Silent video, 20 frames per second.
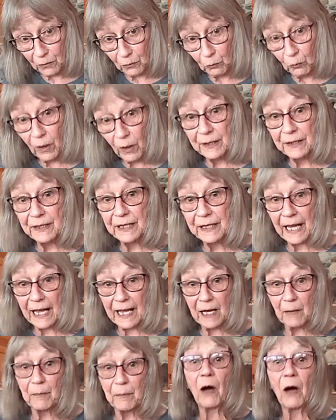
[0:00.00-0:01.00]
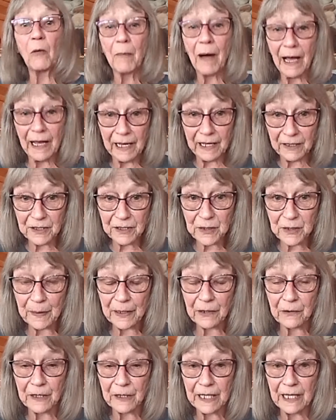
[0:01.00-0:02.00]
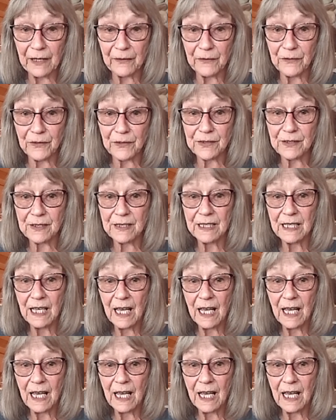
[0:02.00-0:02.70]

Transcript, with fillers: one day about my experience.